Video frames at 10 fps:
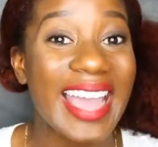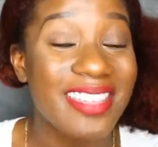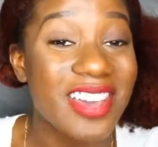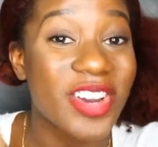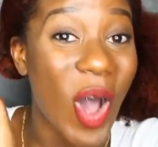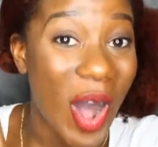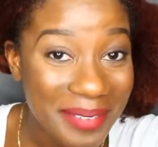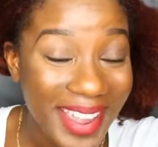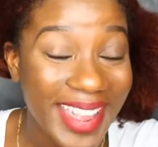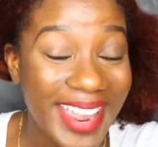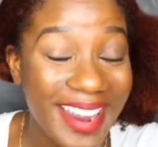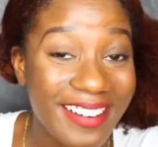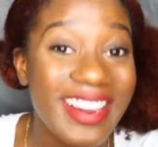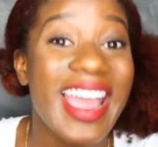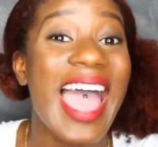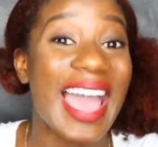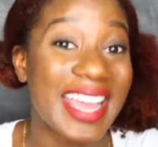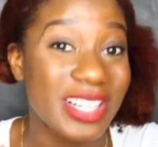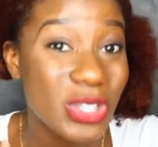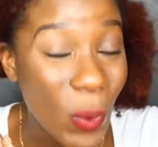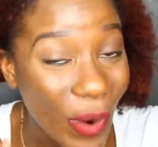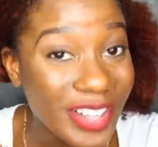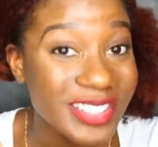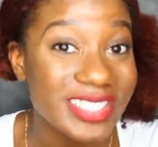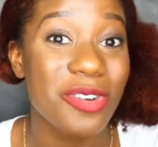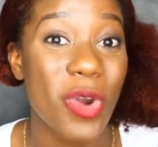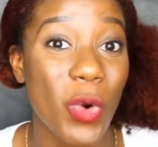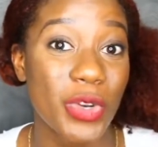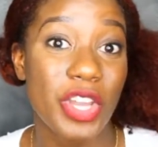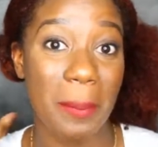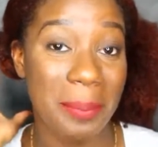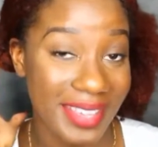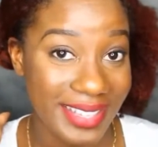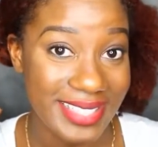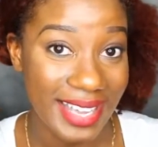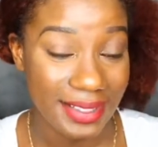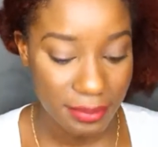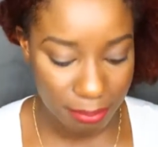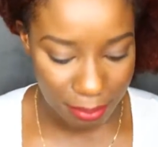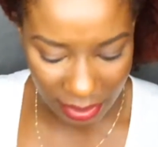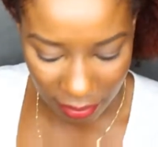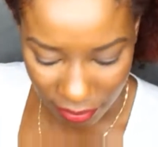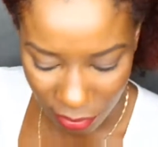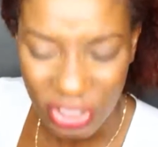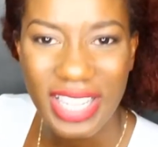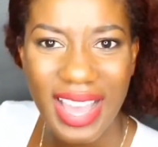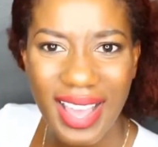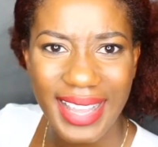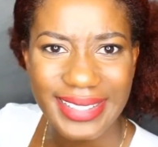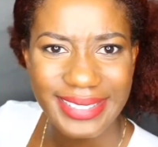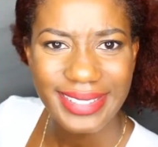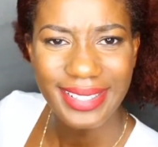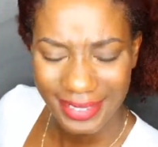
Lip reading: I gathered all my hair and I twirled it around the pigtail. What she call it?